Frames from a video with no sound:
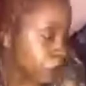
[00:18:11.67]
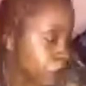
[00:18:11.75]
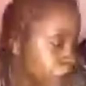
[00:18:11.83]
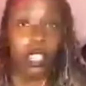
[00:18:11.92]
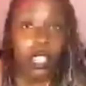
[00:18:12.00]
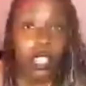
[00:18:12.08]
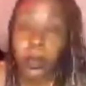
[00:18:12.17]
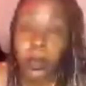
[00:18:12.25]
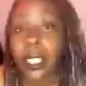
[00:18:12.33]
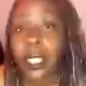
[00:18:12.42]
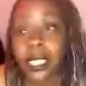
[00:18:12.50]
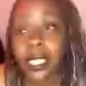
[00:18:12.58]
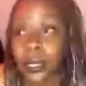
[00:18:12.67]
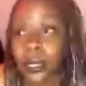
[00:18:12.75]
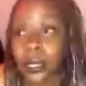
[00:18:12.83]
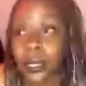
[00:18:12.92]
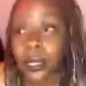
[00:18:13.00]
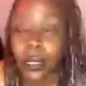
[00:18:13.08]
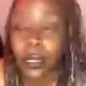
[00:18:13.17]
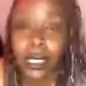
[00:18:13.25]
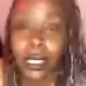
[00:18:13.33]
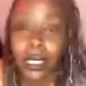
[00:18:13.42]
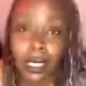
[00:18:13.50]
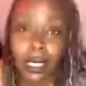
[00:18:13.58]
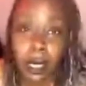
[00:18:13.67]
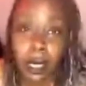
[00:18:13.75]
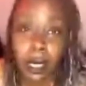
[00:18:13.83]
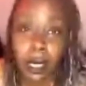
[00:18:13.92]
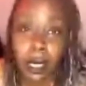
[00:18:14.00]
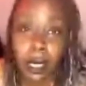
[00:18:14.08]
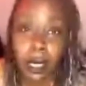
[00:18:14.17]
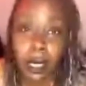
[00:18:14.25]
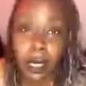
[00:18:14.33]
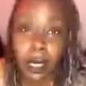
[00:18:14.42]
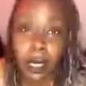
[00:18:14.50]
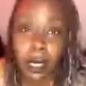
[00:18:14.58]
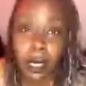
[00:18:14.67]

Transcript: how do I talk to dead people? I see them.